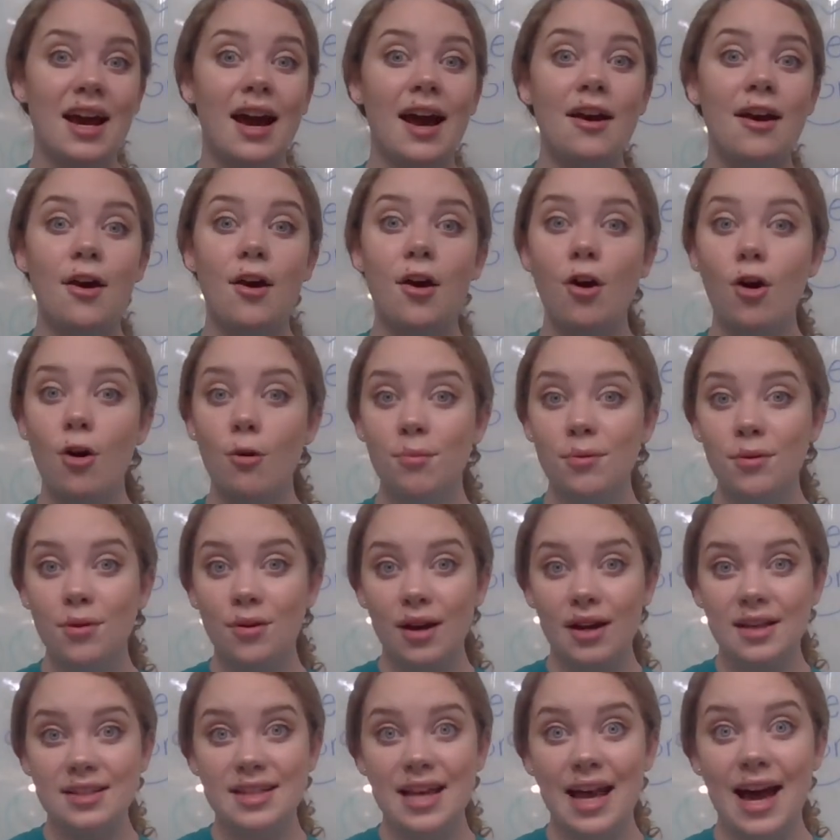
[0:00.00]
I hope you
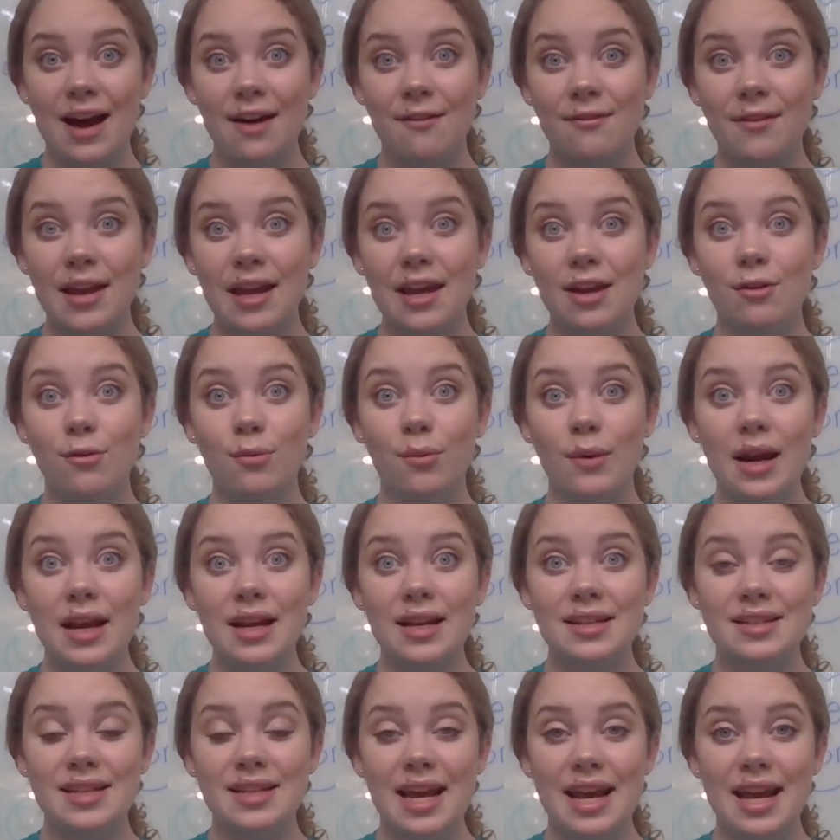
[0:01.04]
guys have a
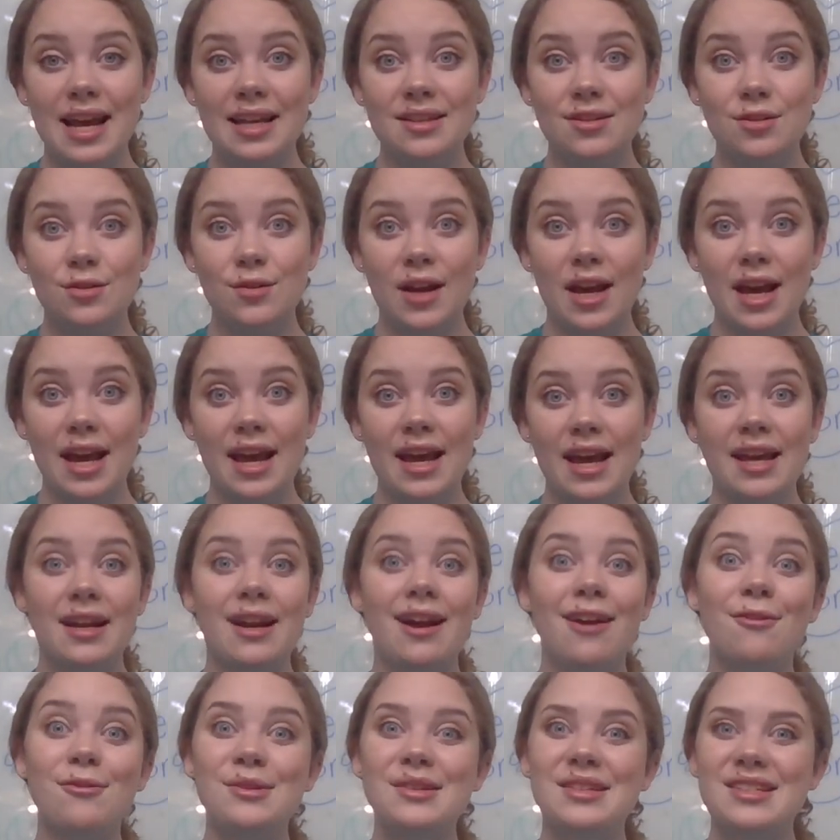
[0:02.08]
great day today, and
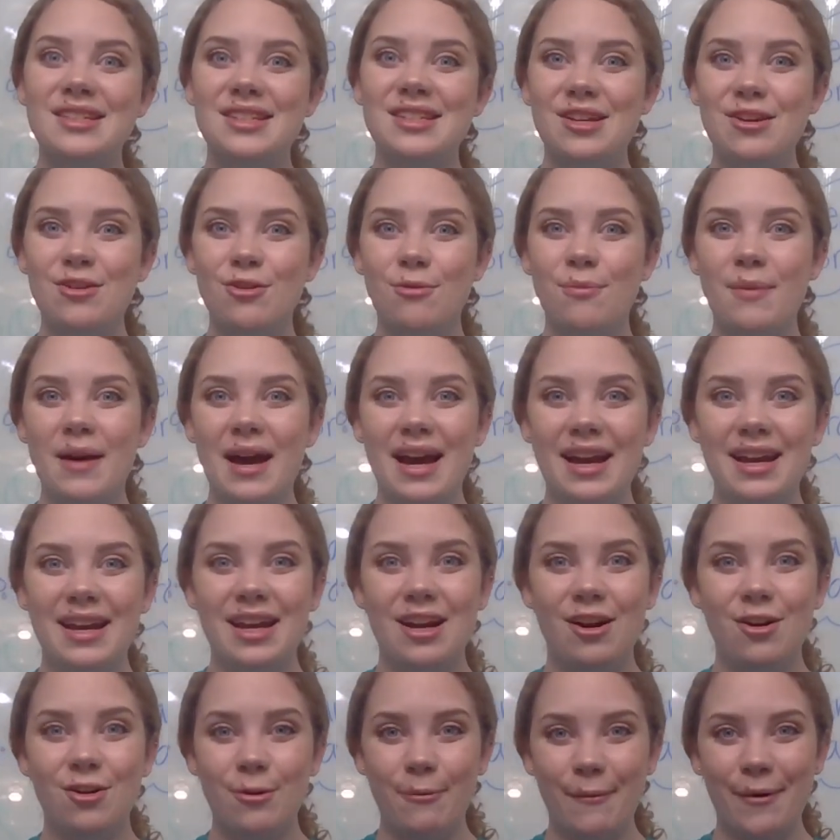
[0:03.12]
I'll see you back
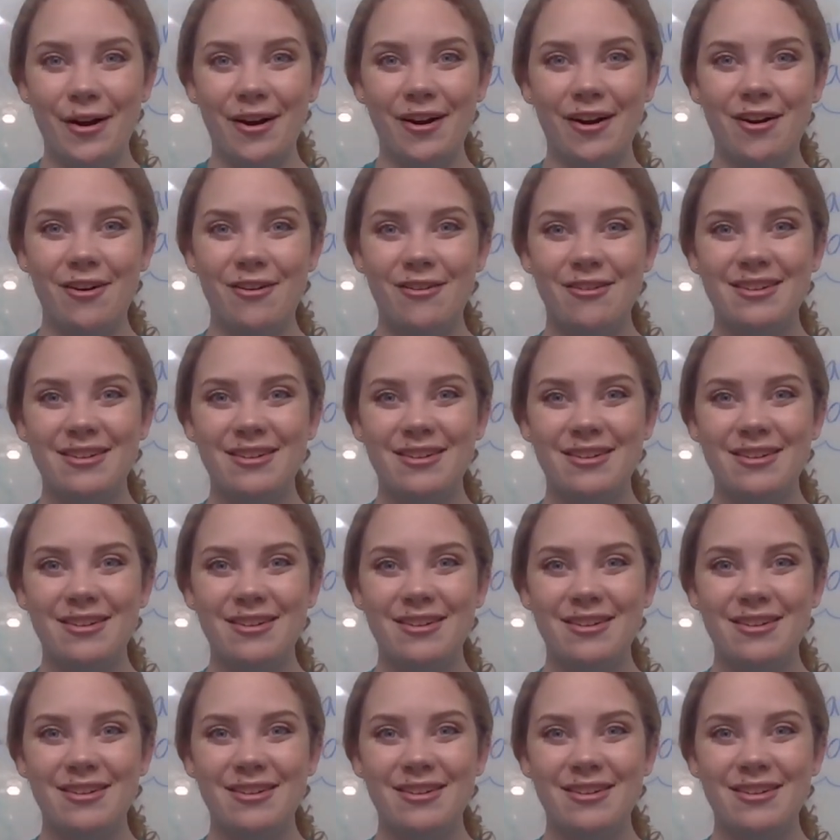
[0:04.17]
here tomorrow.